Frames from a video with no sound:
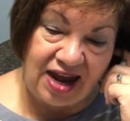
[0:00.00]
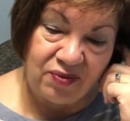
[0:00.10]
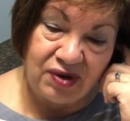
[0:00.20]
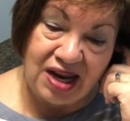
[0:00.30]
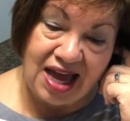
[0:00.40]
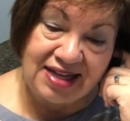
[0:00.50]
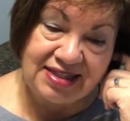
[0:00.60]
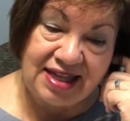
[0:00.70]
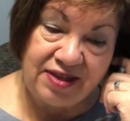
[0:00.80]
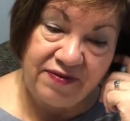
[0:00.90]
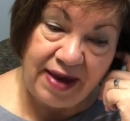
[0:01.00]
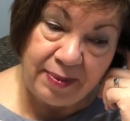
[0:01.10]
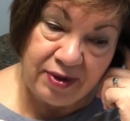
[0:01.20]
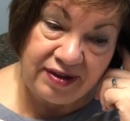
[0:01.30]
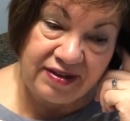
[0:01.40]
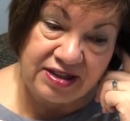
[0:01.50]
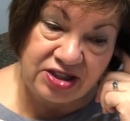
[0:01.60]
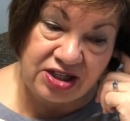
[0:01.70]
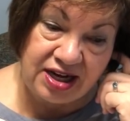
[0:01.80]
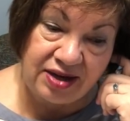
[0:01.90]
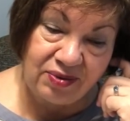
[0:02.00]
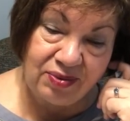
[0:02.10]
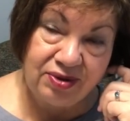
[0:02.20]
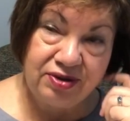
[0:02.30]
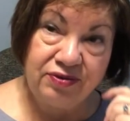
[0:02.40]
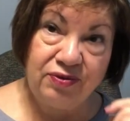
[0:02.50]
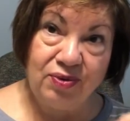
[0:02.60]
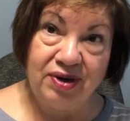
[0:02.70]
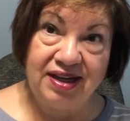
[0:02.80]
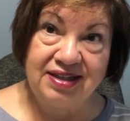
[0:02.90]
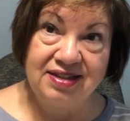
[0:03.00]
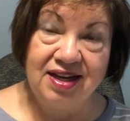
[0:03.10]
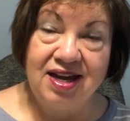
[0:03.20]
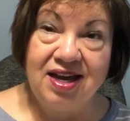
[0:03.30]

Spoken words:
and realized that the fabric that she had ordered for it